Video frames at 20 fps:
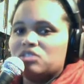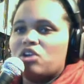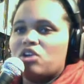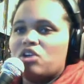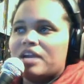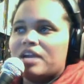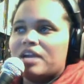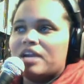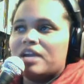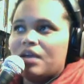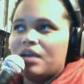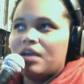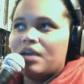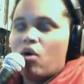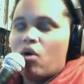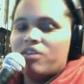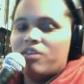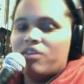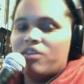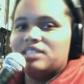are getting
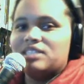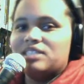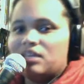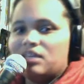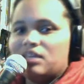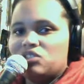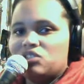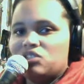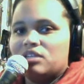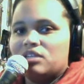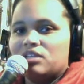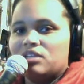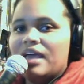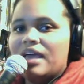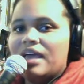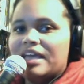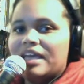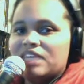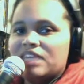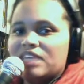all the attention.
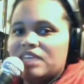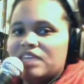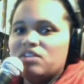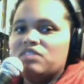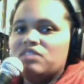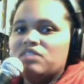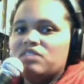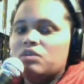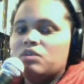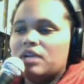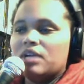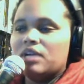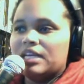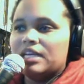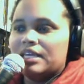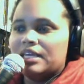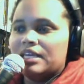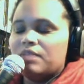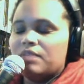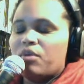And even if they were going to
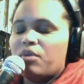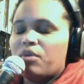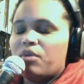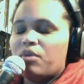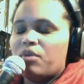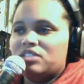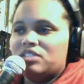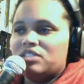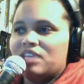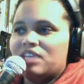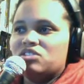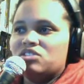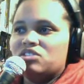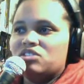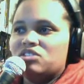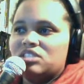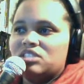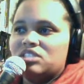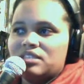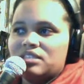get up on the stage
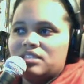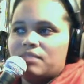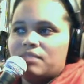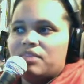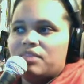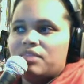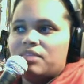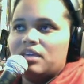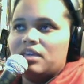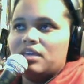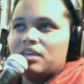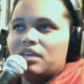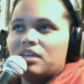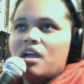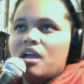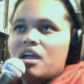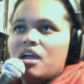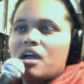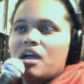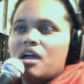and say something,
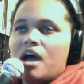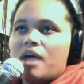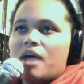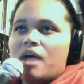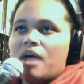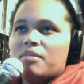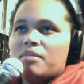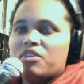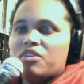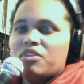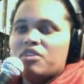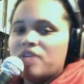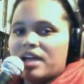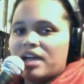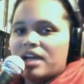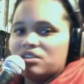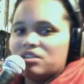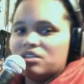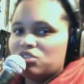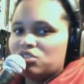they're
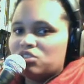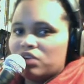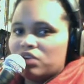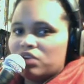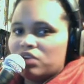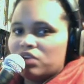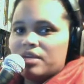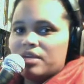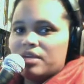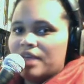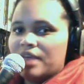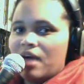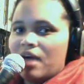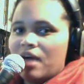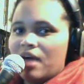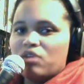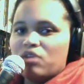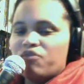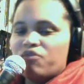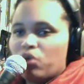not going to scream and
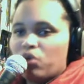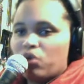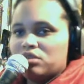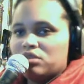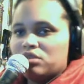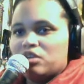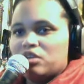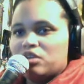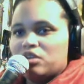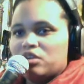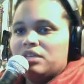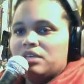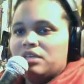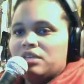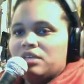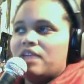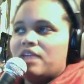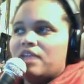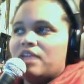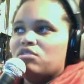yell and force their
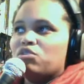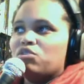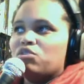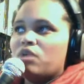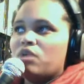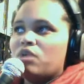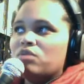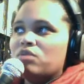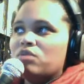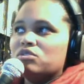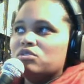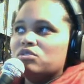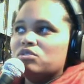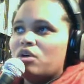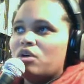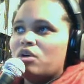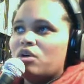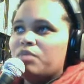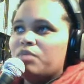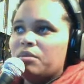opinion down your throat,
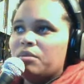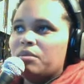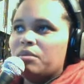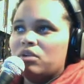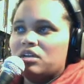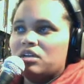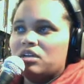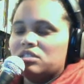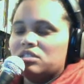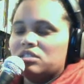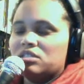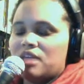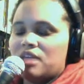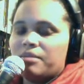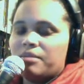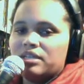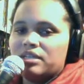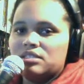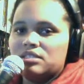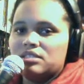so people are going to
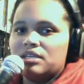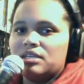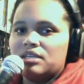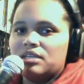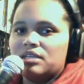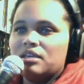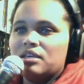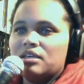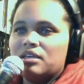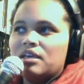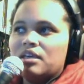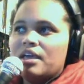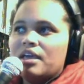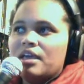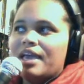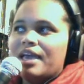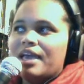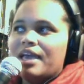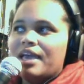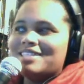stop listening. And